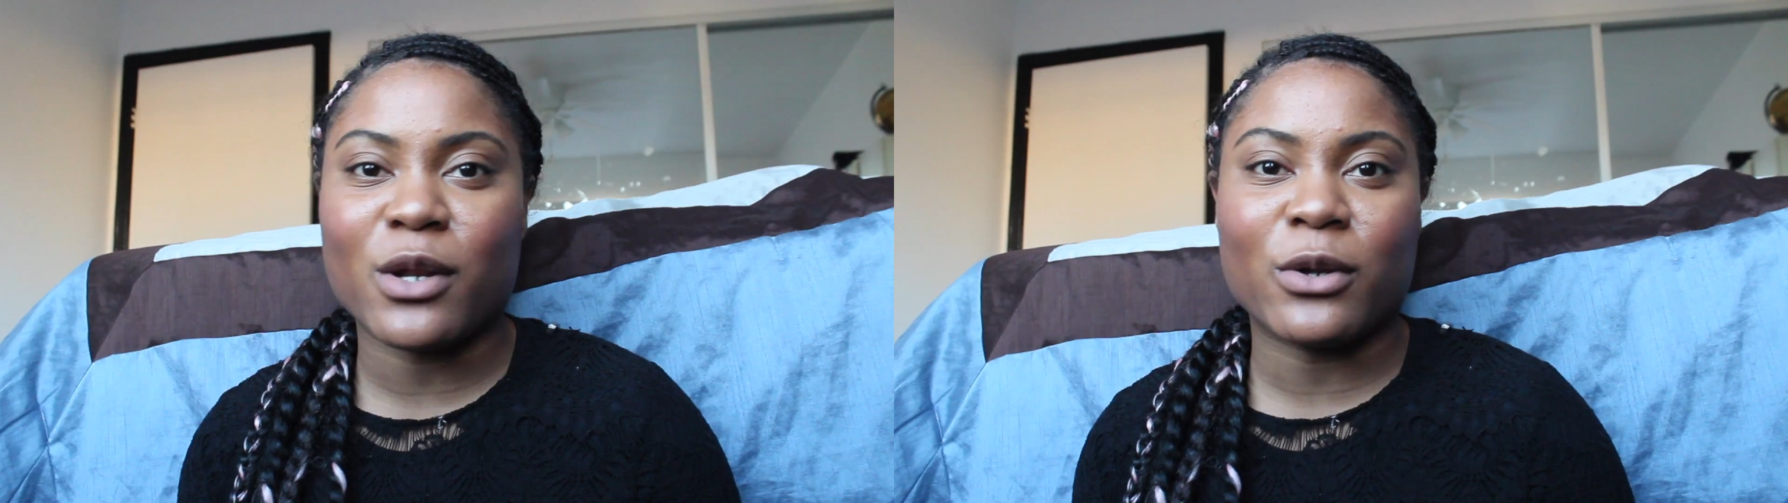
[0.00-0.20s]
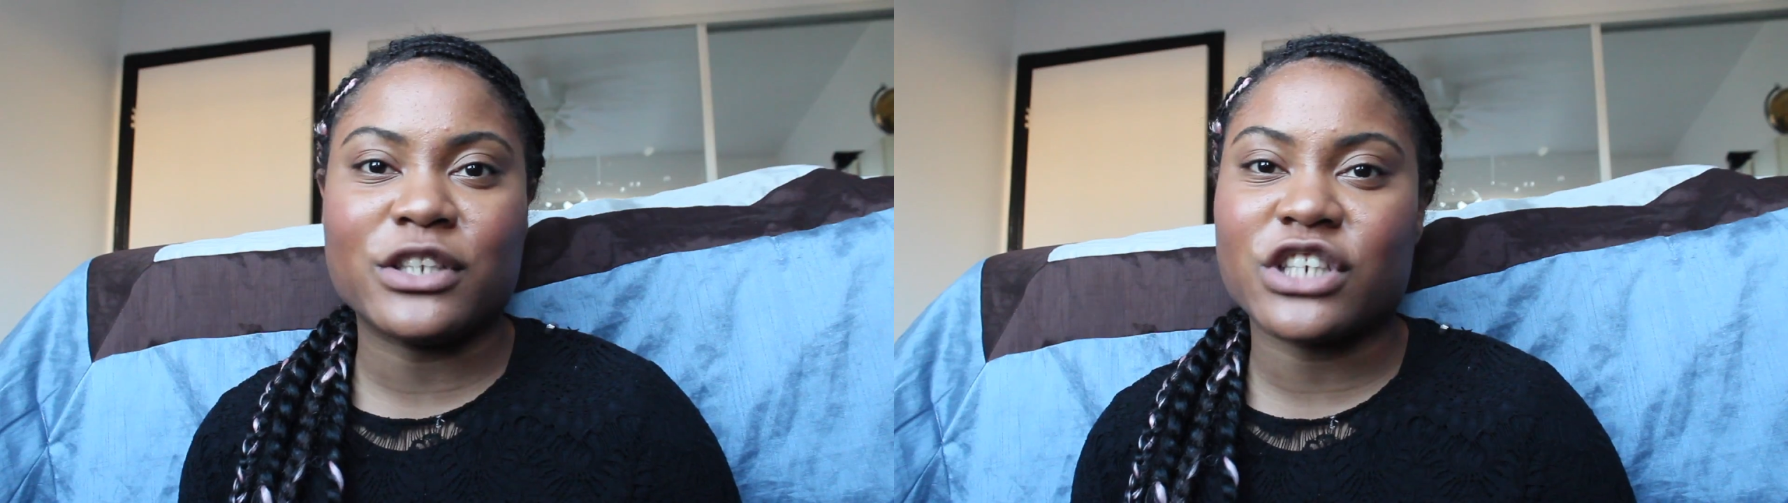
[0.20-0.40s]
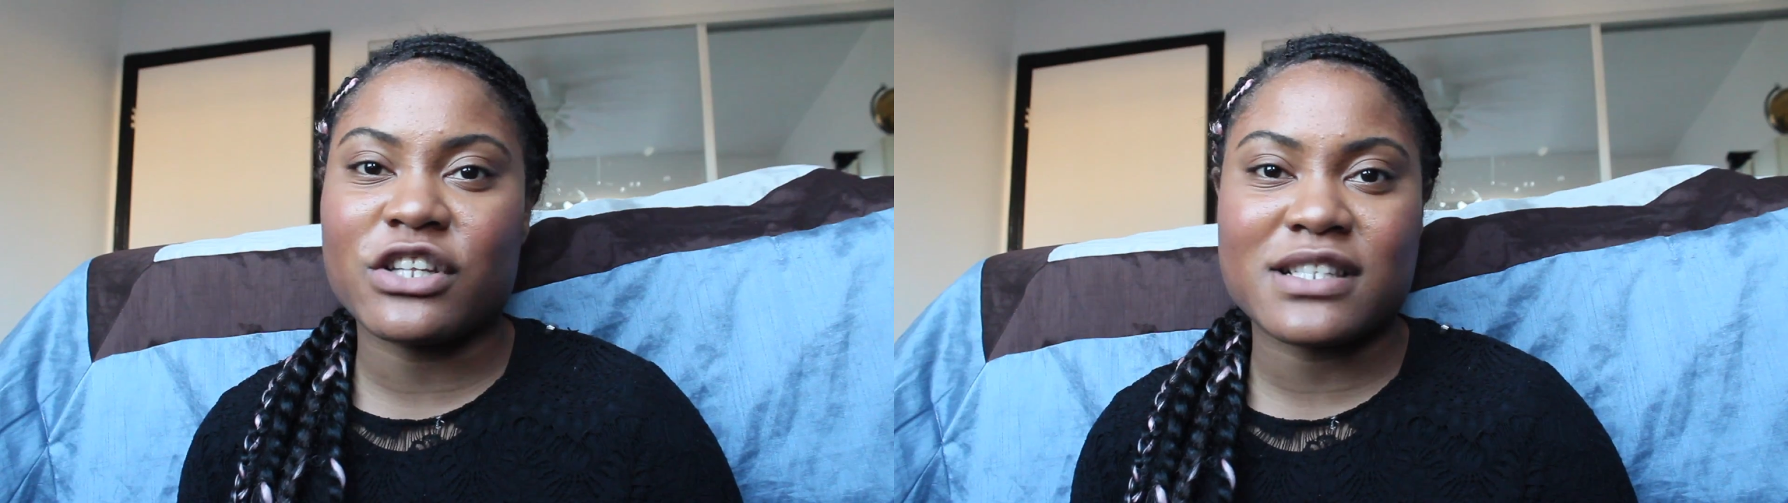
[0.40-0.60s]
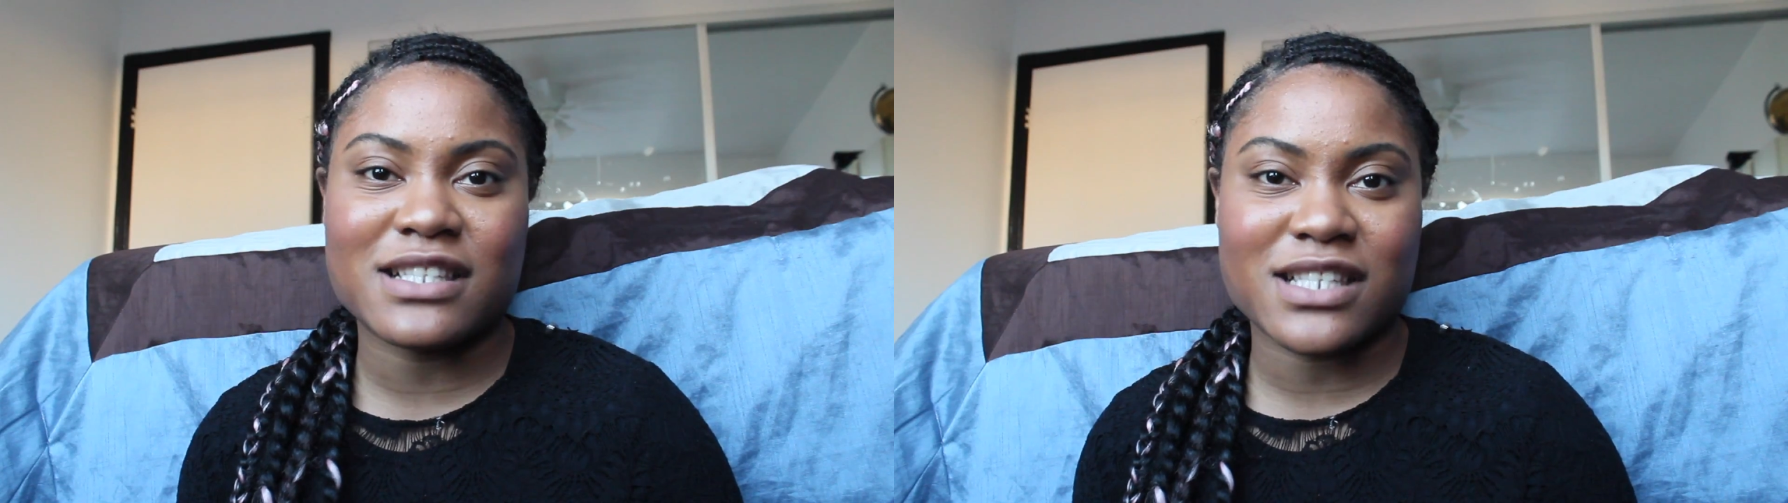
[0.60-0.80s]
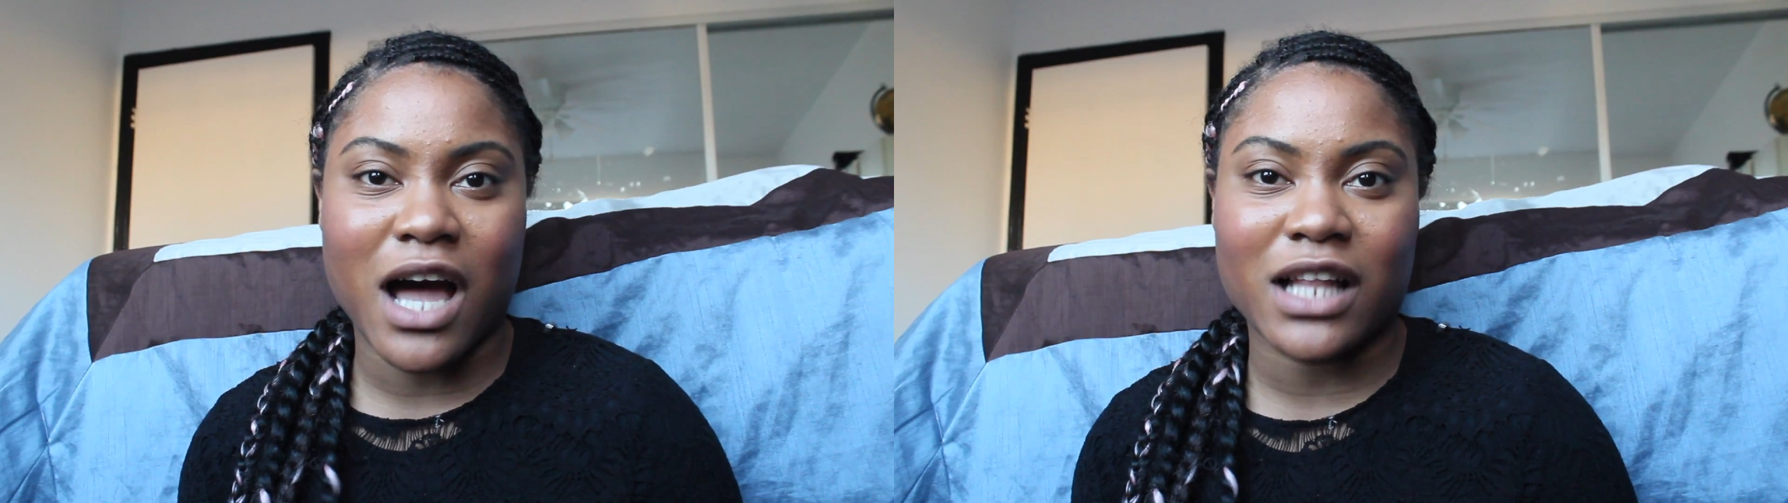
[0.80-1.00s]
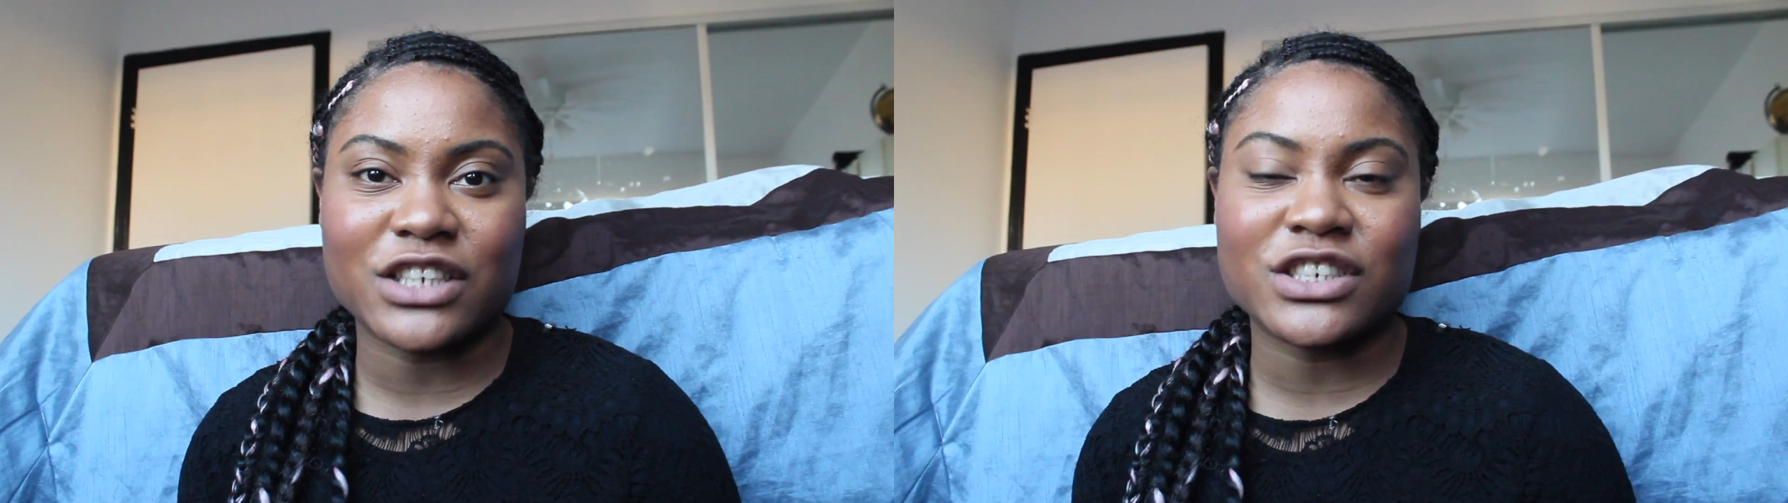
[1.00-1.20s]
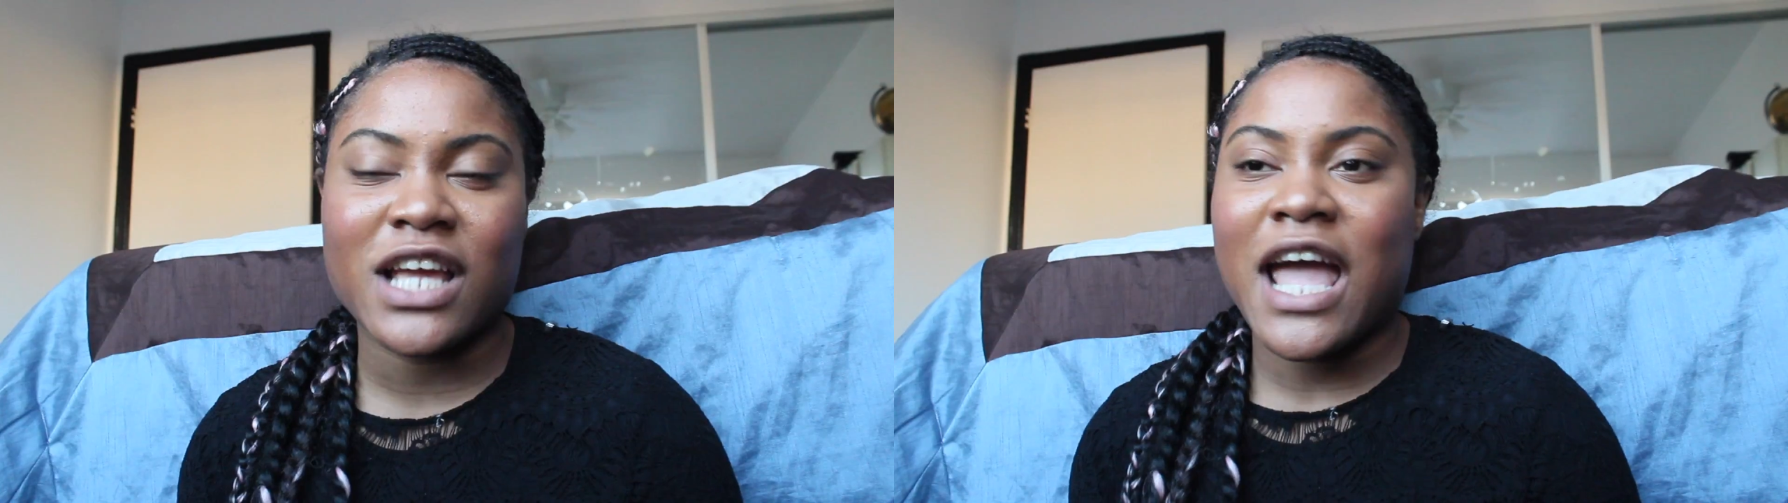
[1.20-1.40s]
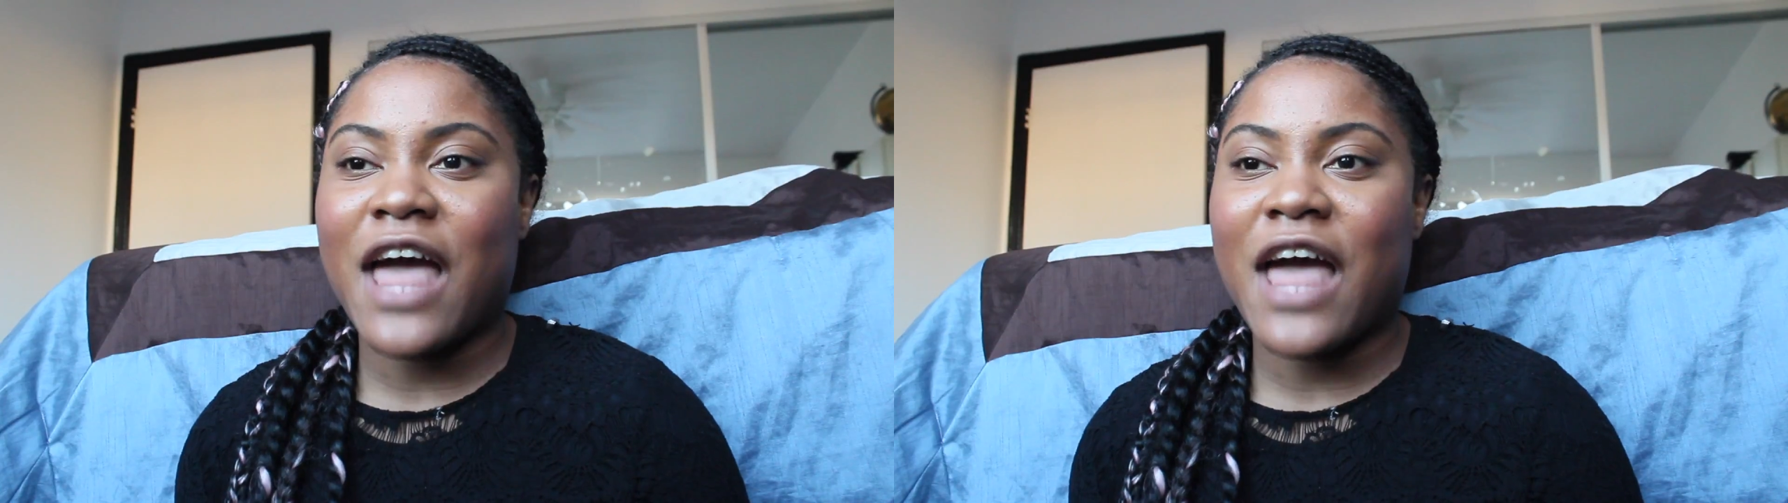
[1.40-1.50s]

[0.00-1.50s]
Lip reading: been knowing each other since college,